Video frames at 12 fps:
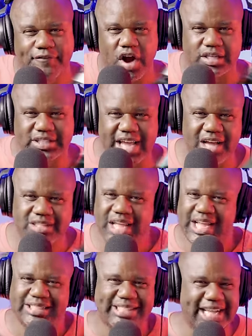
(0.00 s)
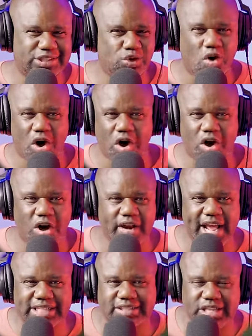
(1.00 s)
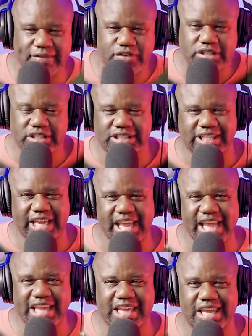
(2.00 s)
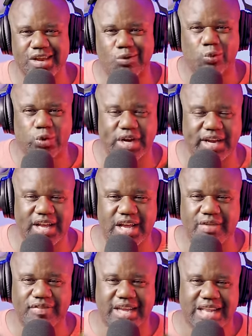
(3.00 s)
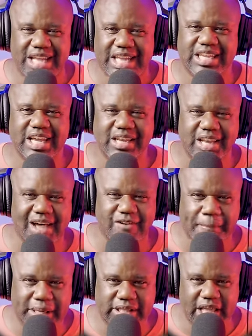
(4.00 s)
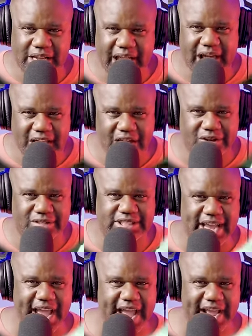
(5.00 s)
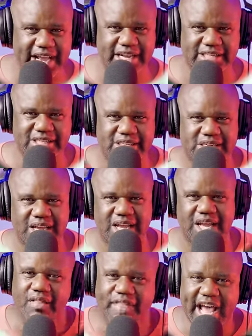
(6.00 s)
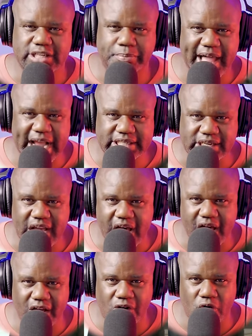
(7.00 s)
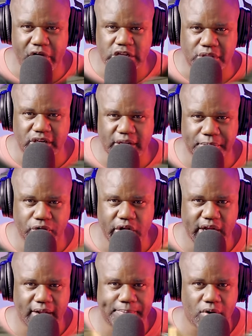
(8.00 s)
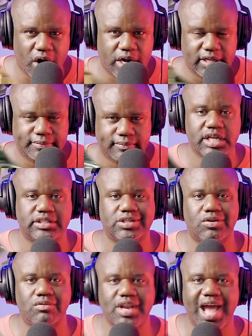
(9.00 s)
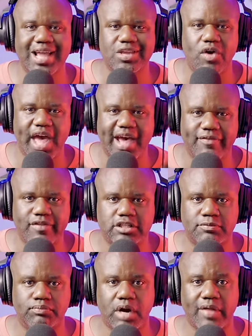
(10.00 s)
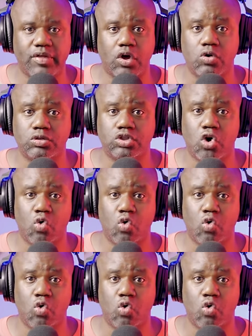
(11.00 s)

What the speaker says: Farting sounds. They do all that stuff you just can't get rid of. And you love them, but they're not gonna change. That's Black Chicagoans, the Democratic Party. And so now you have this brother who's